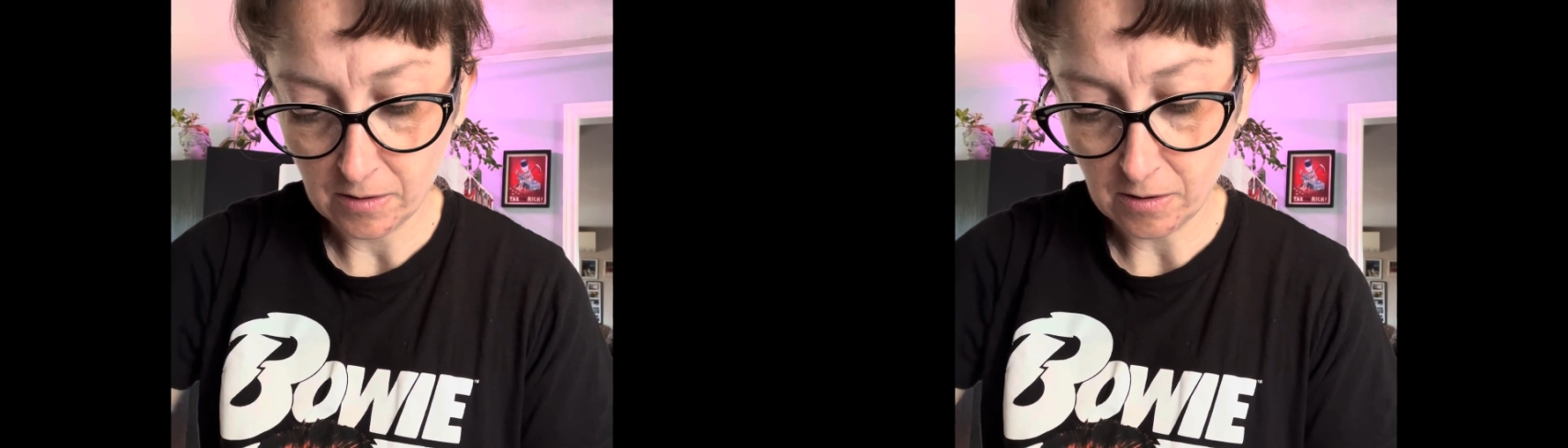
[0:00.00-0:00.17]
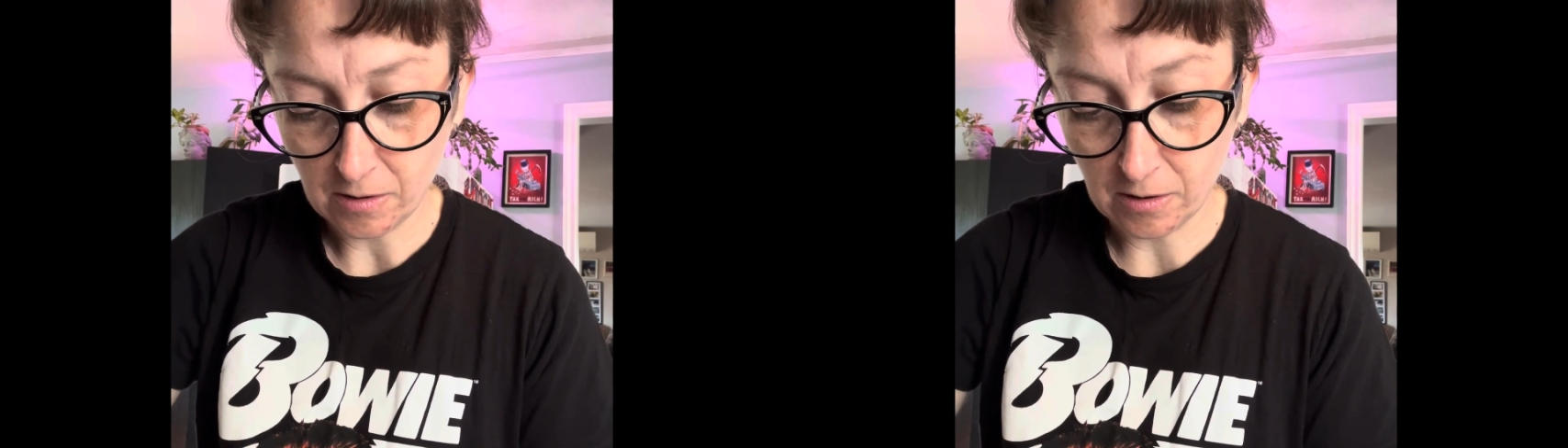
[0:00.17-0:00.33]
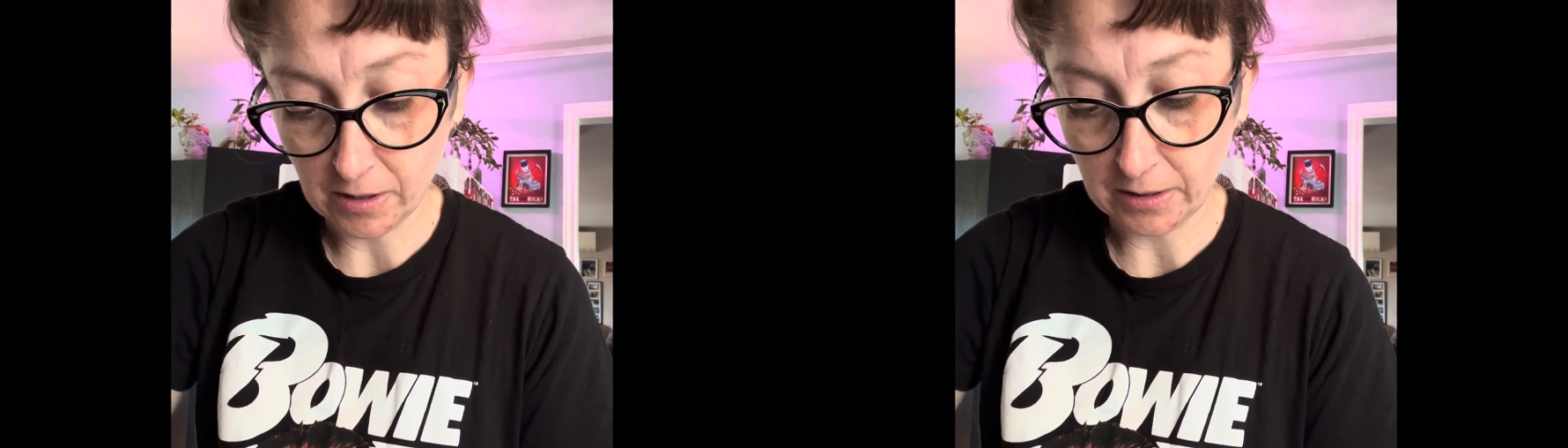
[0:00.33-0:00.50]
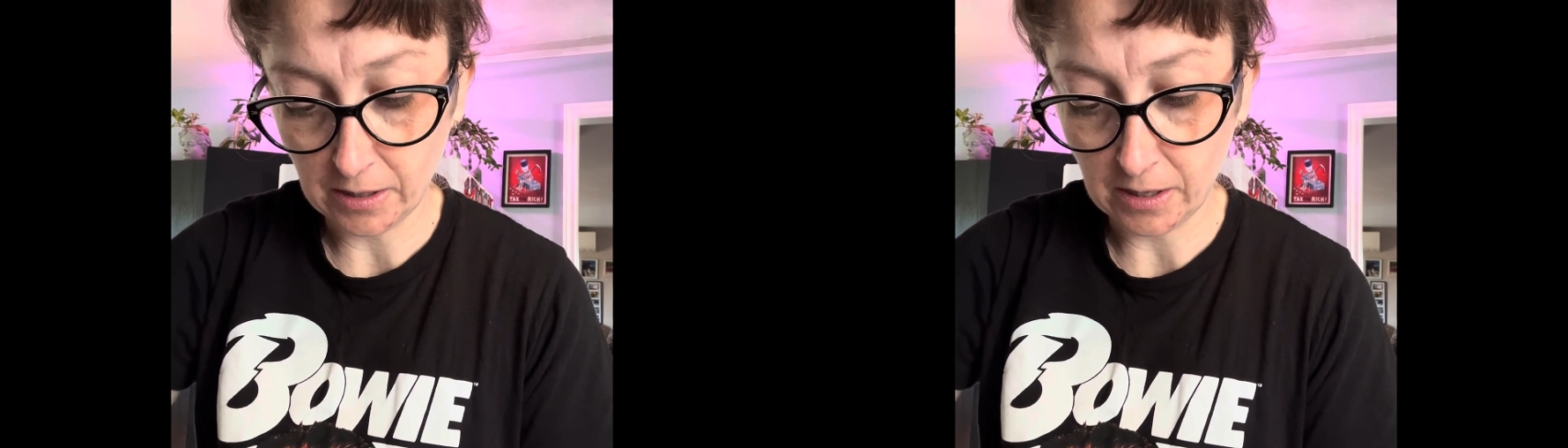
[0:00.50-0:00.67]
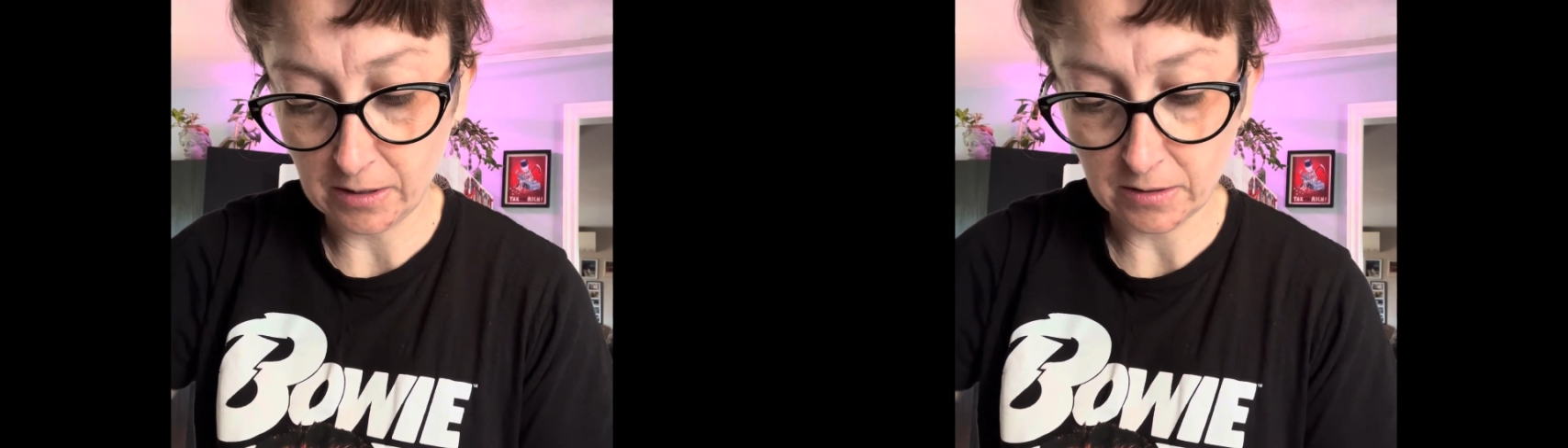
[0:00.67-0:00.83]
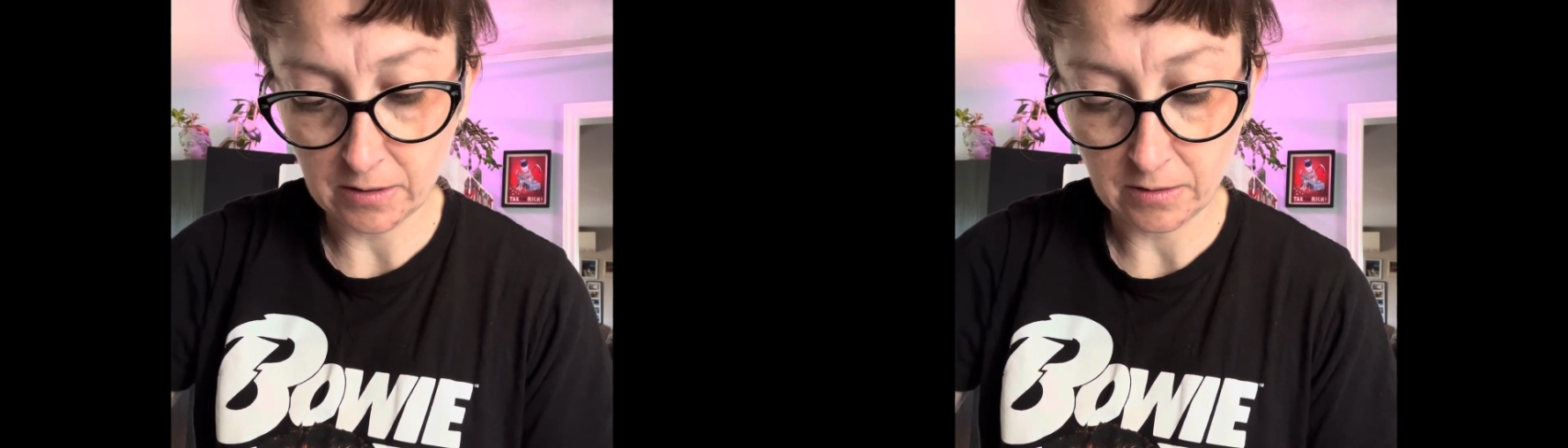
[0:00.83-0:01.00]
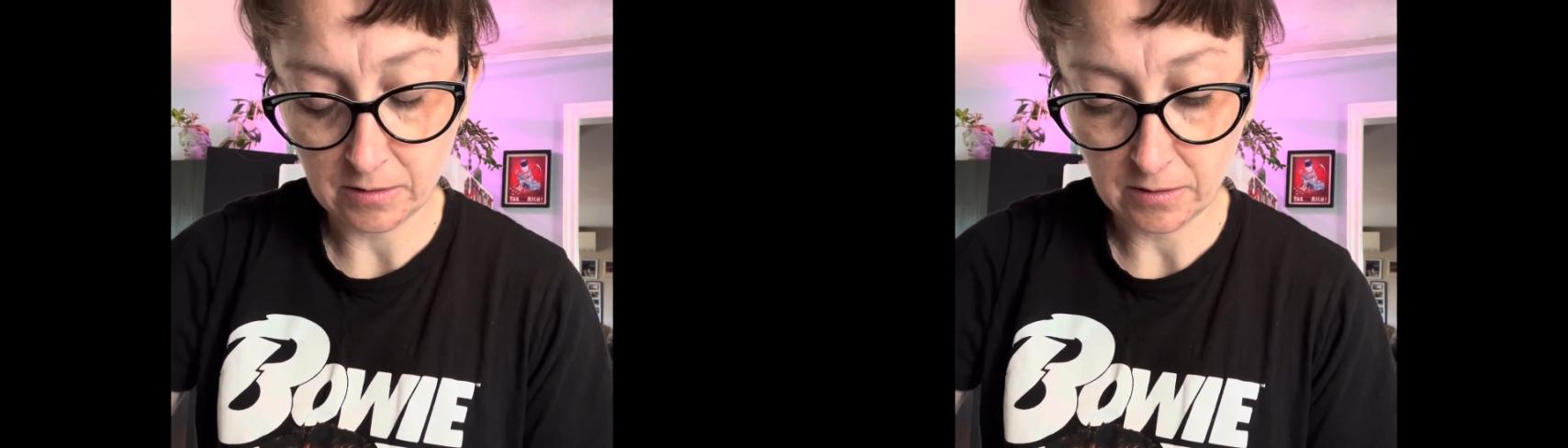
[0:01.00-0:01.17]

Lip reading: on these